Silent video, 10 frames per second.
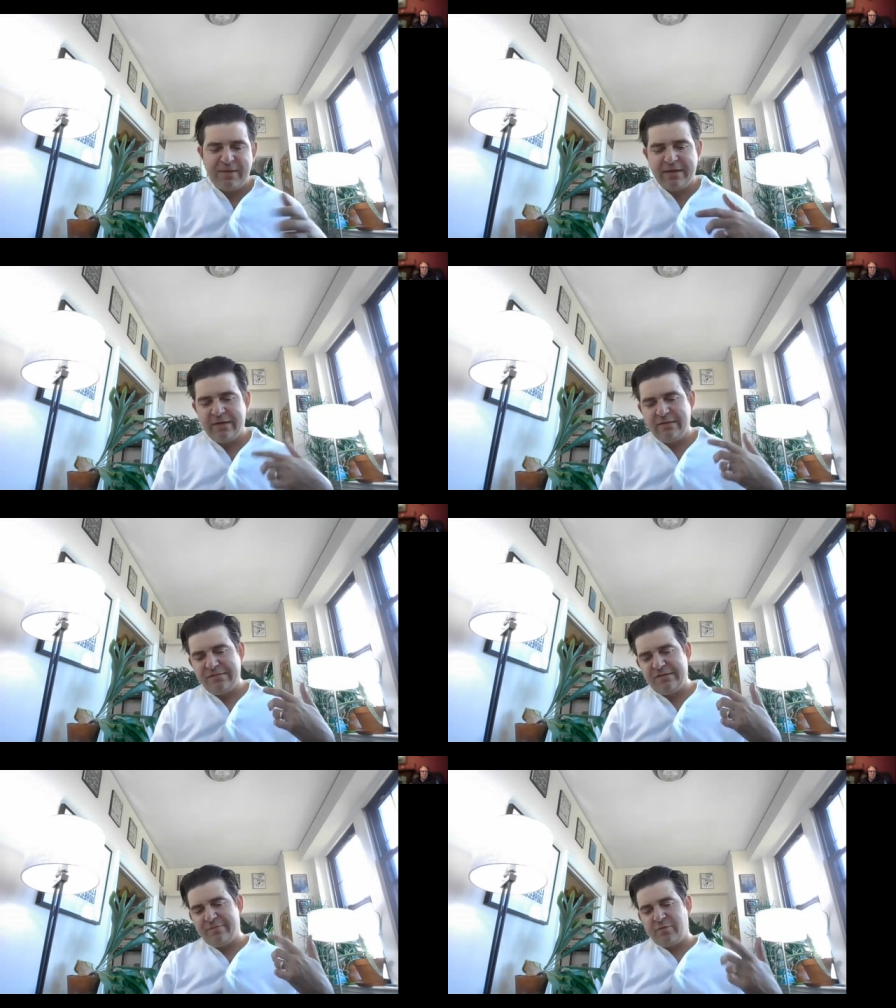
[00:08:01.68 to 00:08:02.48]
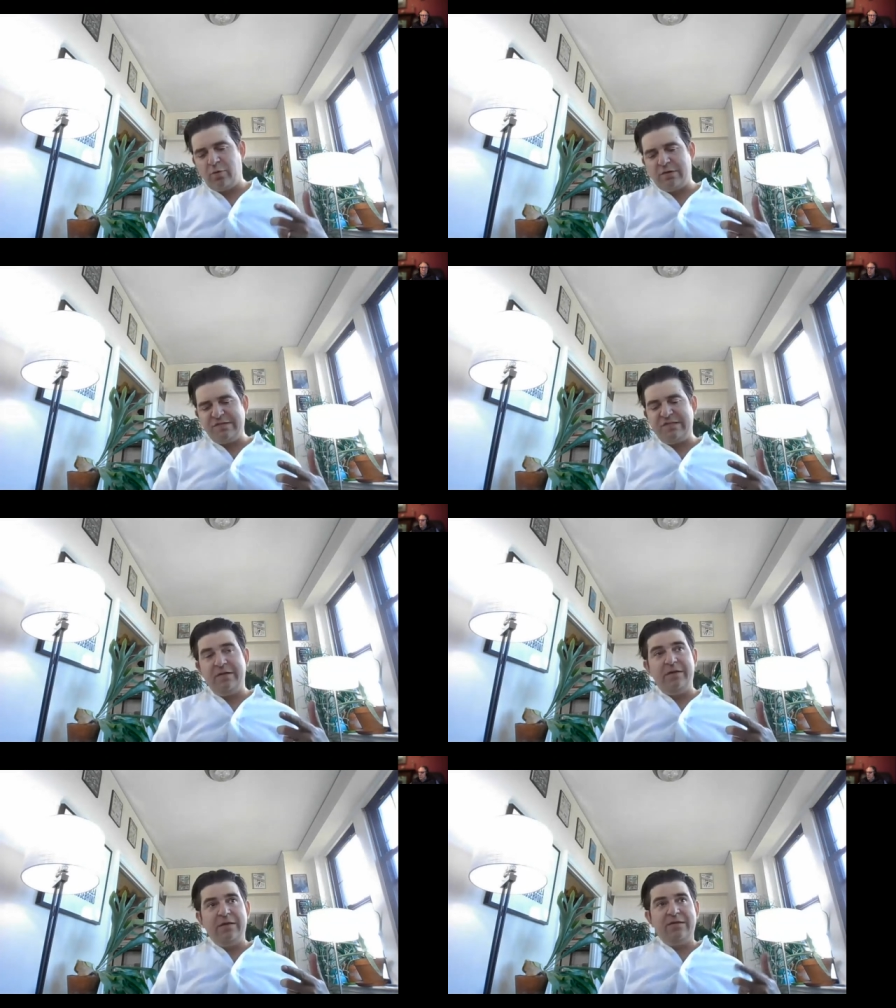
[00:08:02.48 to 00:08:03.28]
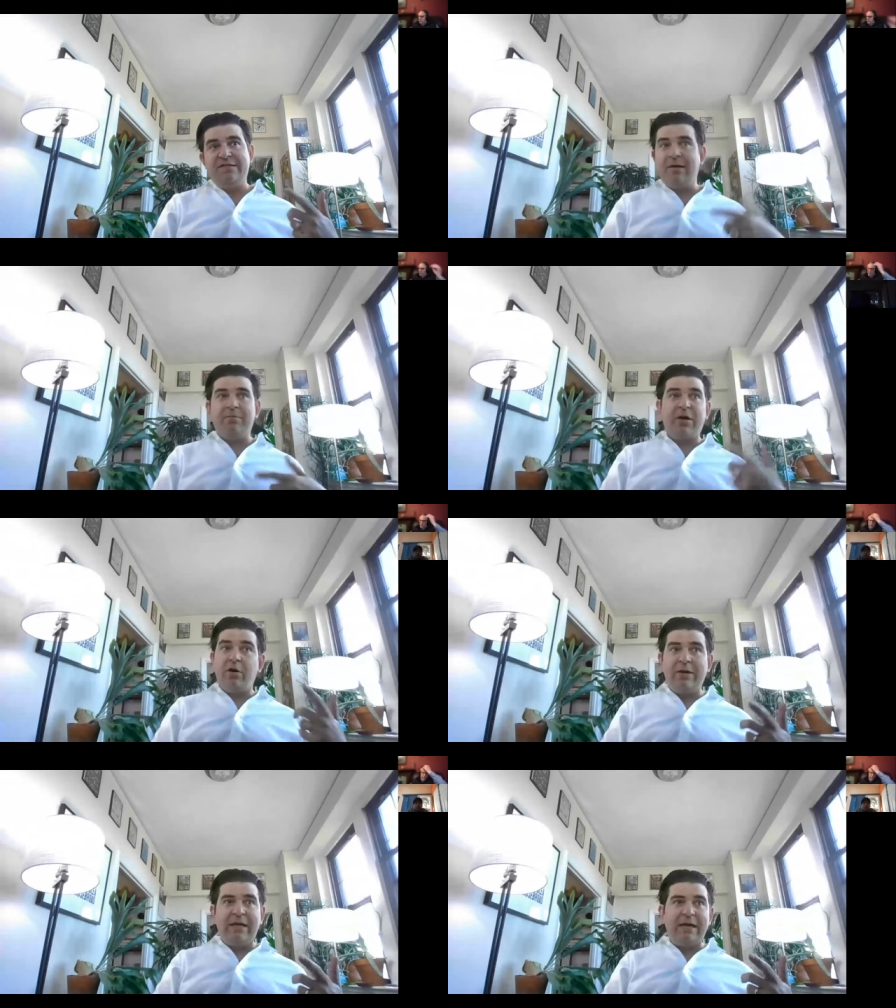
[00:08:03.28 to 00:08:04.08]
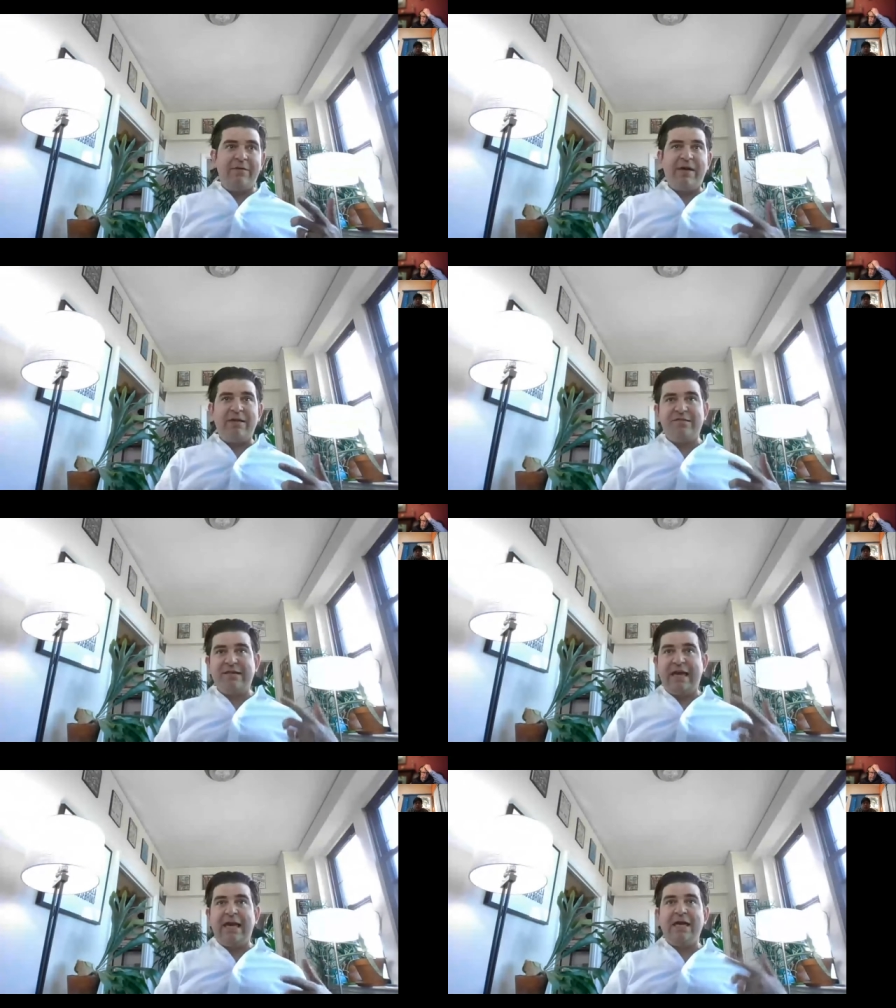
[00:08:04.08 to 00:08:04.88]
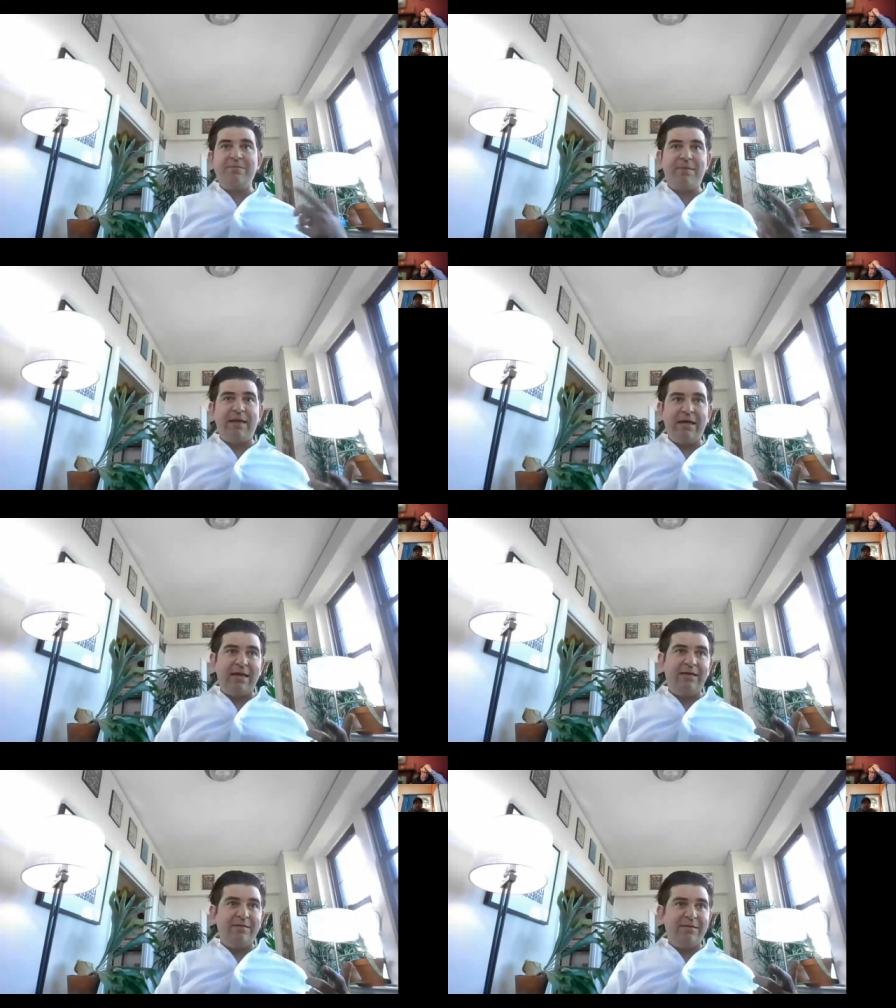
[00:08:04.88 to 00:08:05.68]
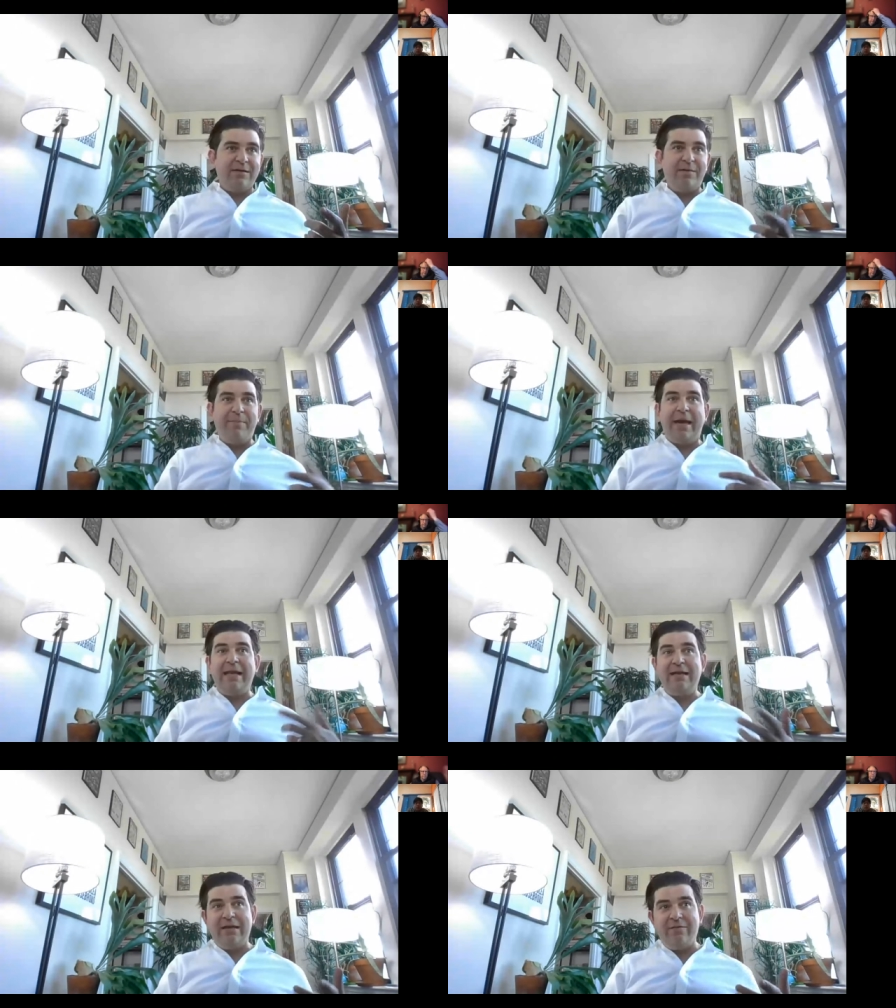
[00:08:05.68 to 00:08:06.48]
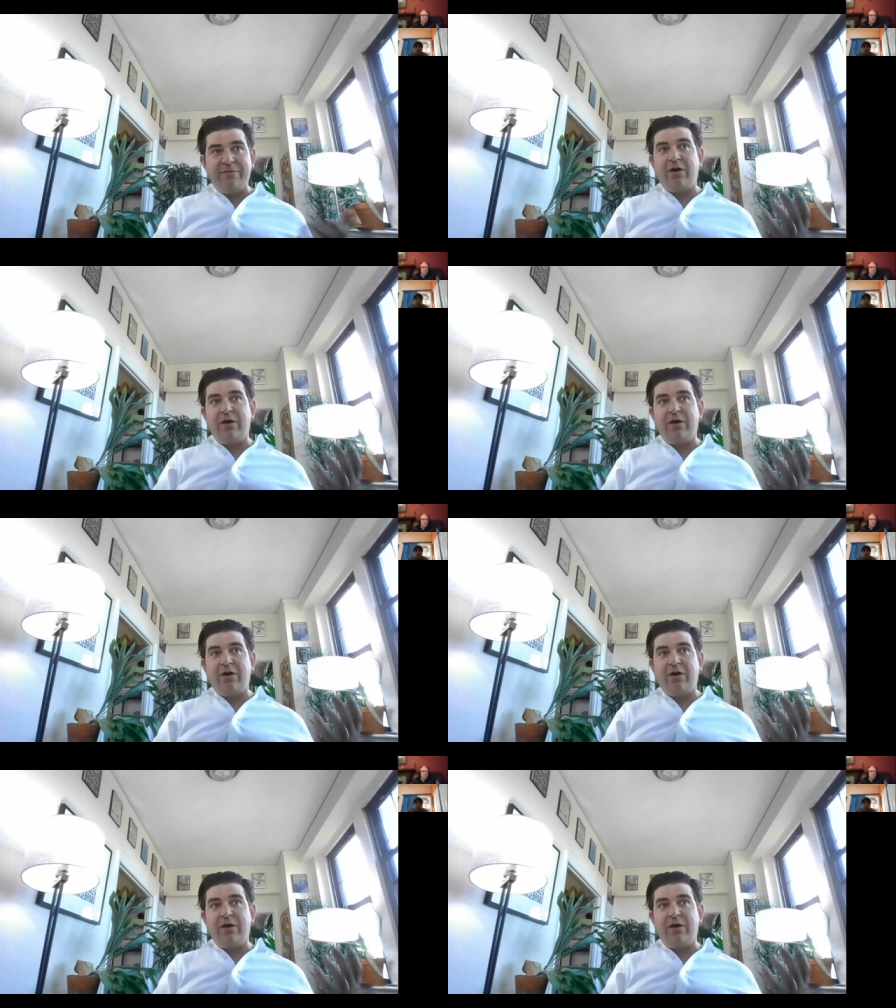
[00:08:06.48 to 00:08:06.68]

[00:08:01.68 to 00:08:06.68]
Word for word: because, of course, some coding events can be competitive.